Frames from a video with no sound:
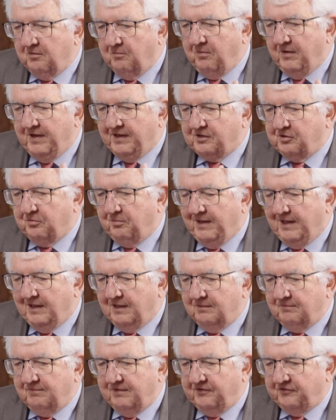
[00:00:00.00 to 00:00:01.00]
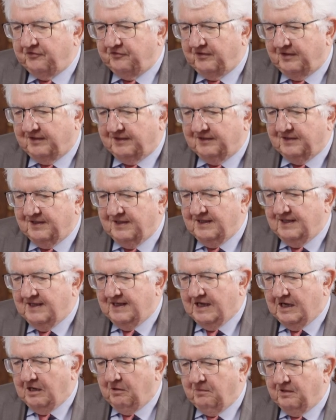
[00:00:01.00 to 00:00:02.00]
work well with
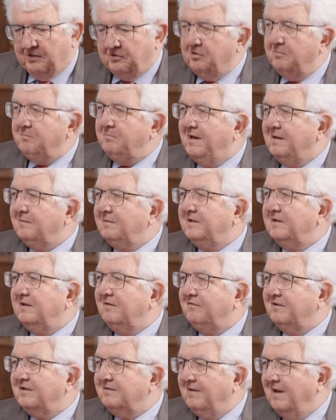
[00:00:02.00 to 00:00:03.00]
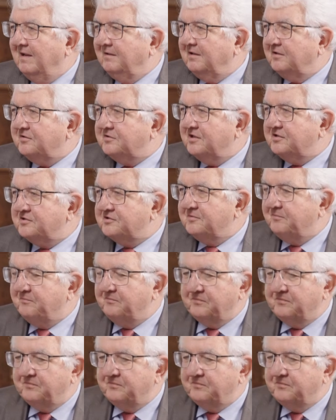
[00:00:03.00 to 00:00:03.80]
our comparative advantages.